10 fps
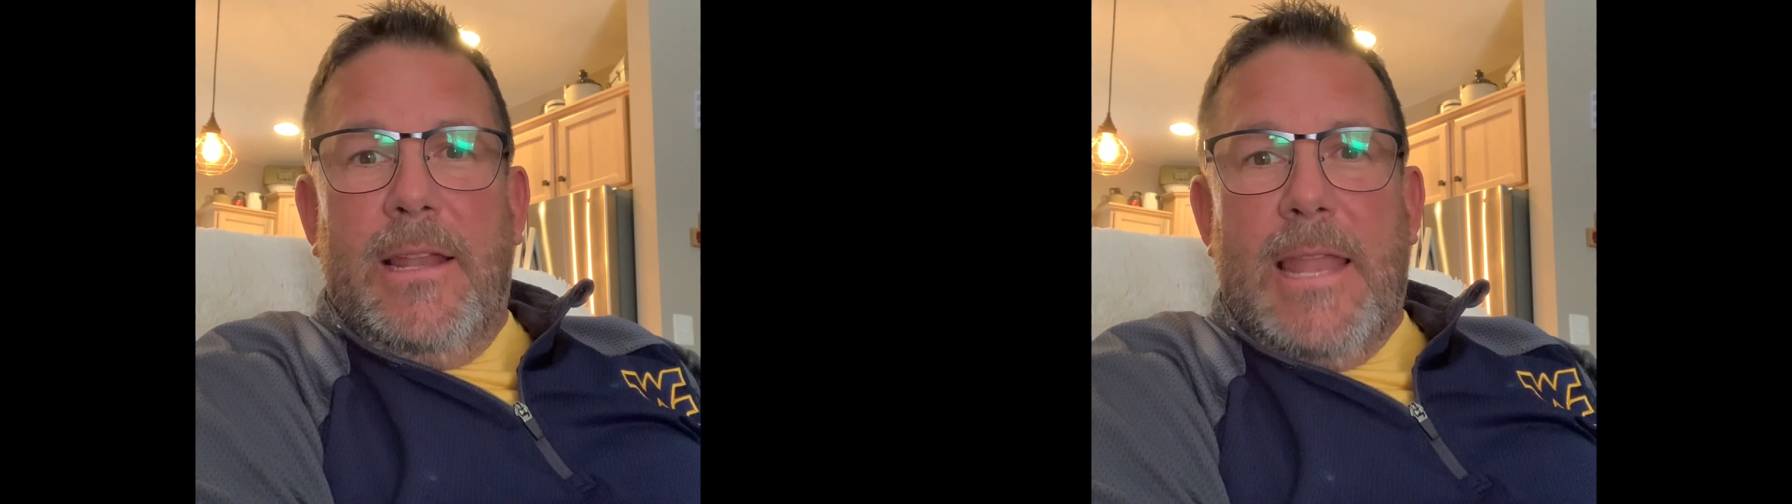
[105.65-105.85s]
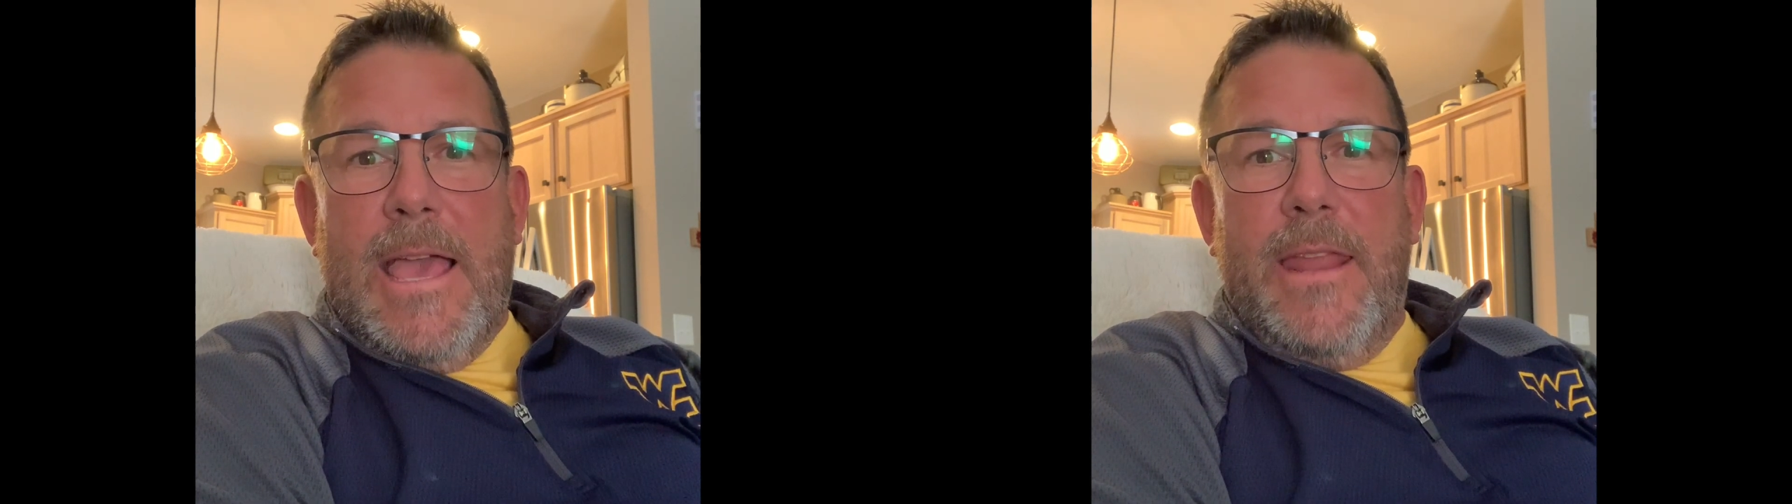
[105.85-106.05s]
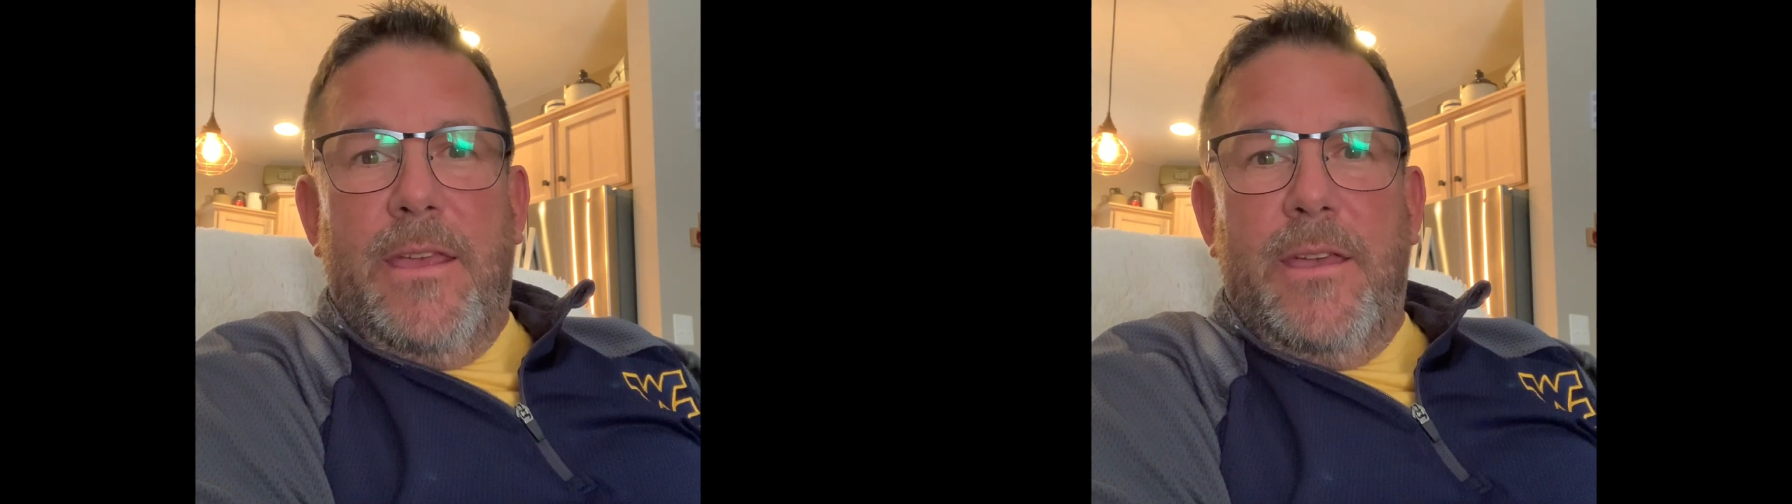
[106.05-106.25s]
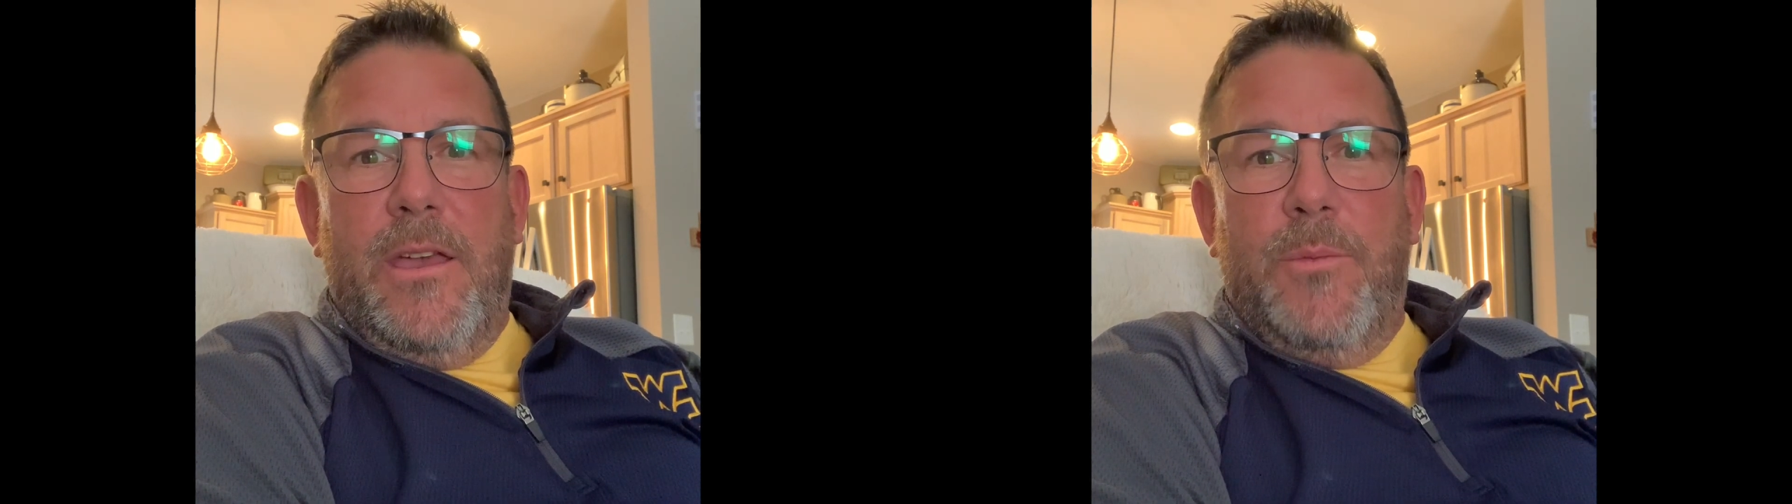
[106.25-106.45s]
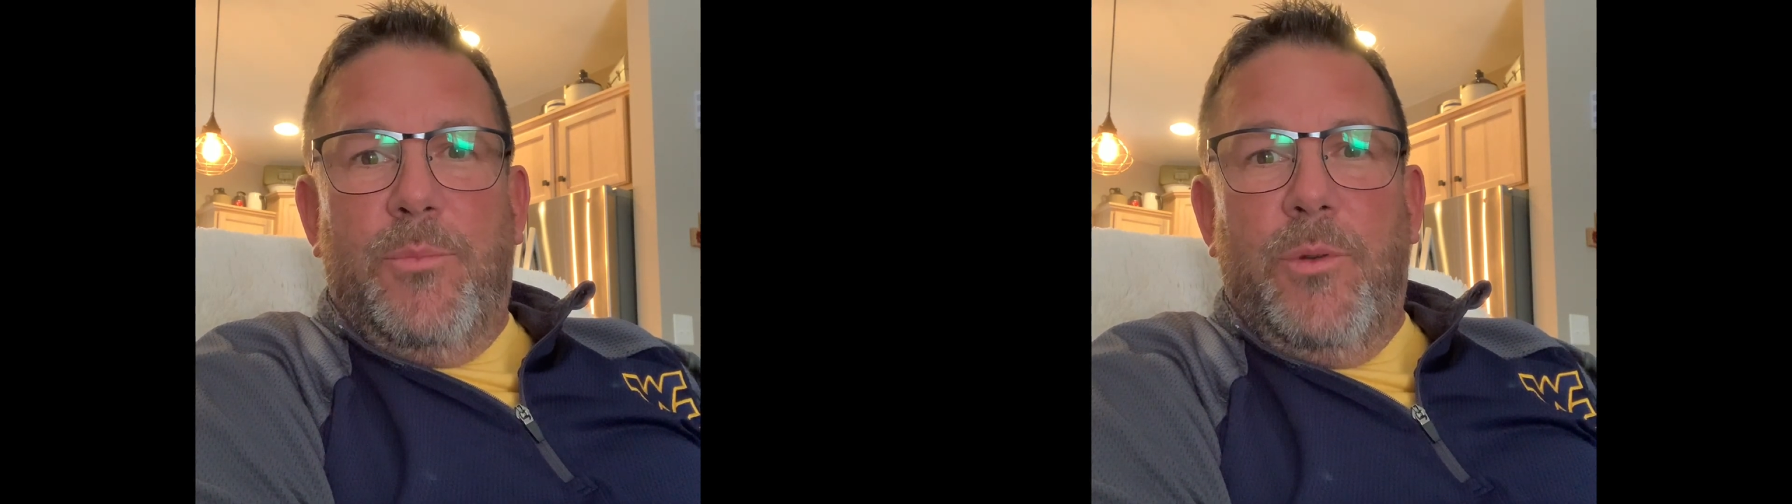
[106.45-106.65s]
line
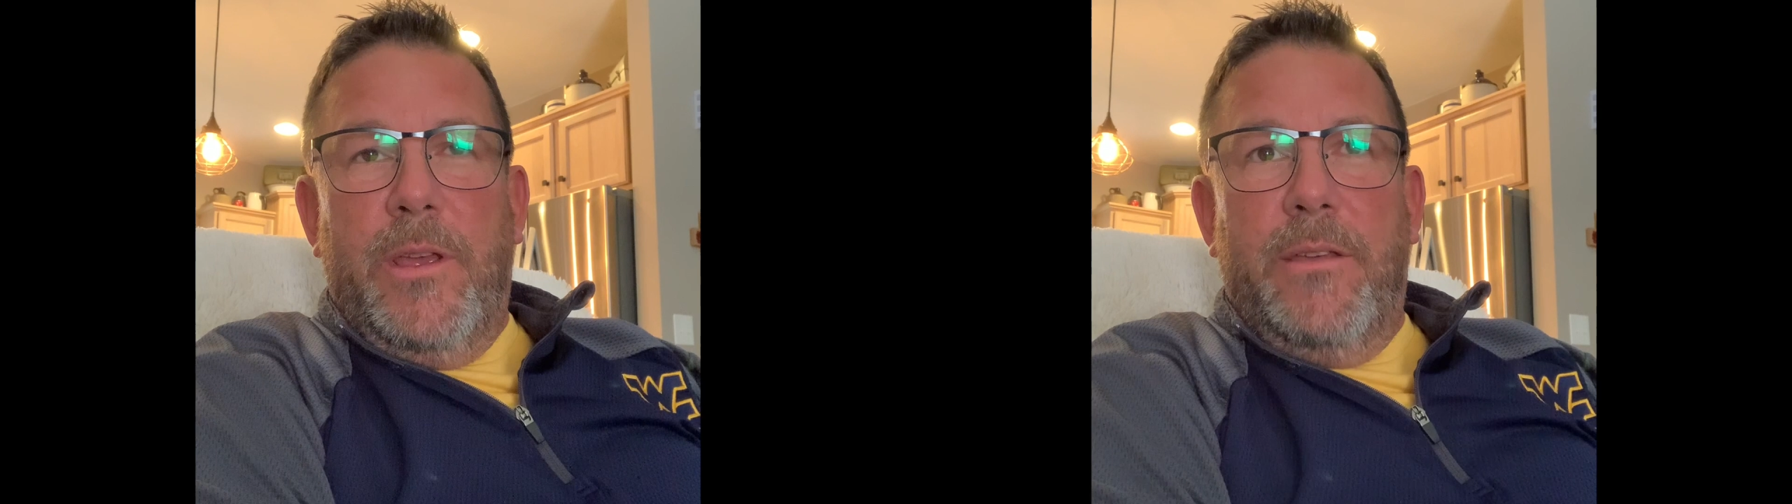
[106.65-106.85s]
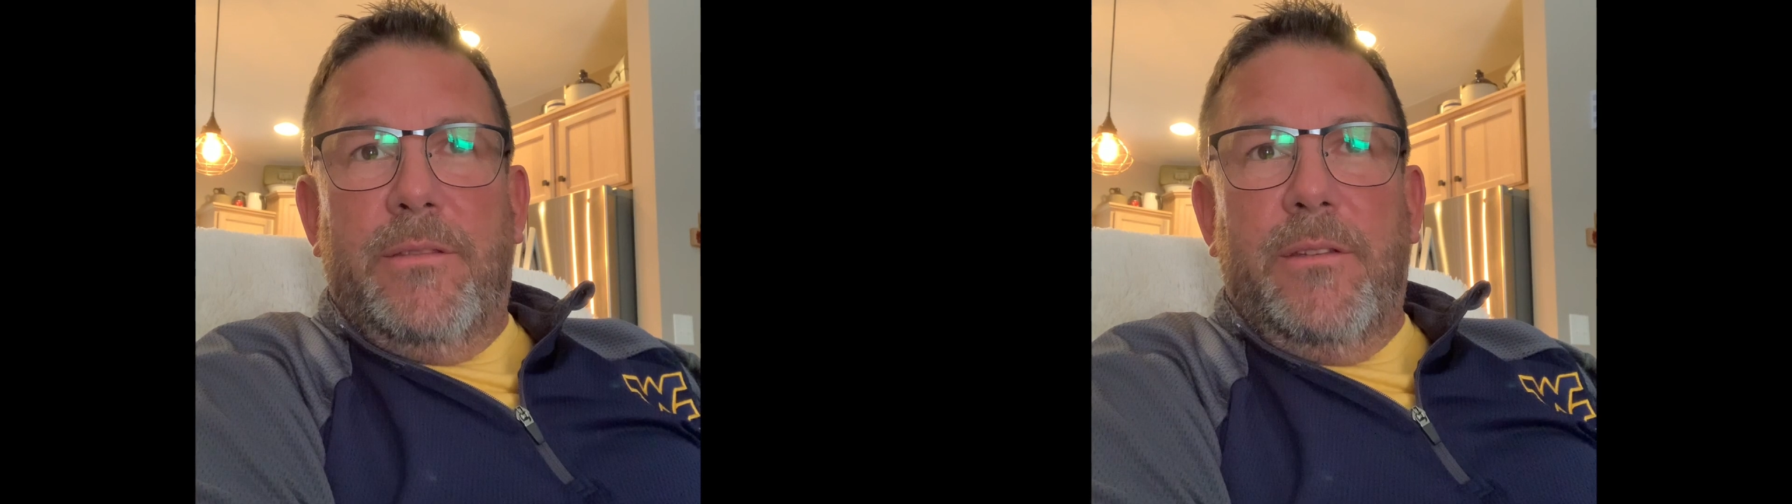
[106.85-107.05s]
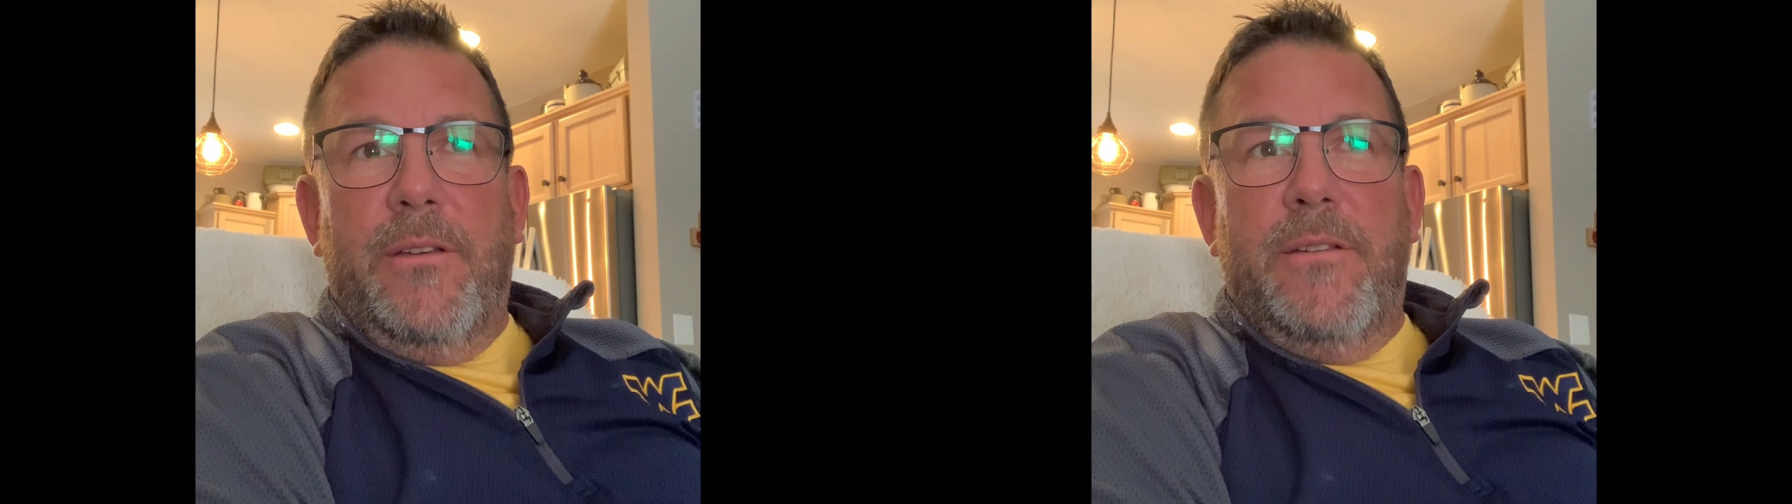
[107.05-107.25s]
up with